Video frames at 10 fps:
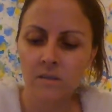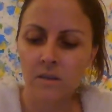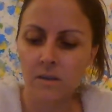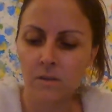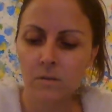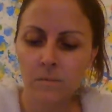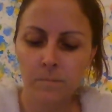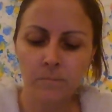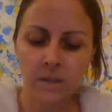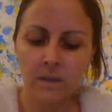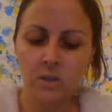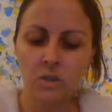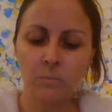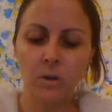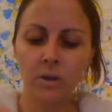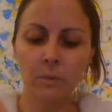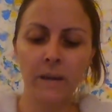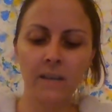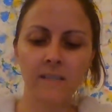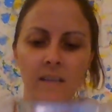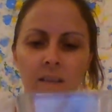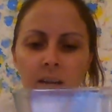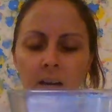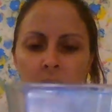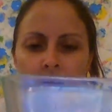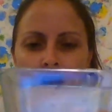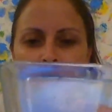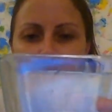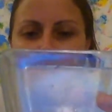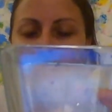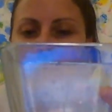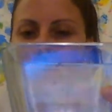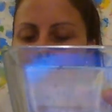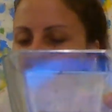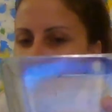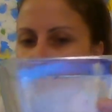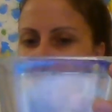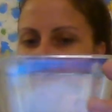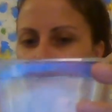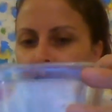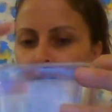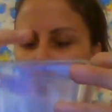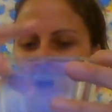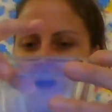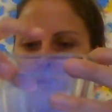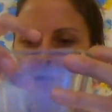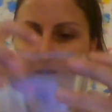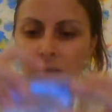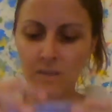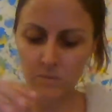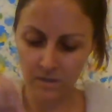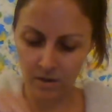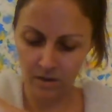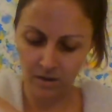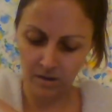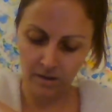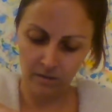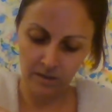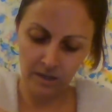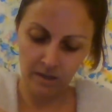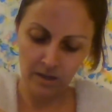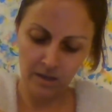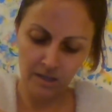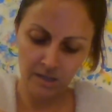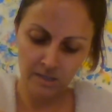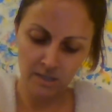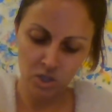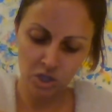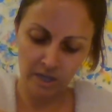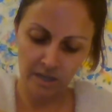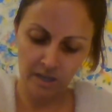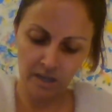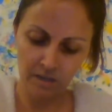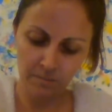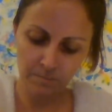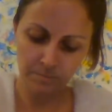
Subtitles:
So just put all your pennies in there, observe them, and see what happens. These ones are already looking nice and shiny.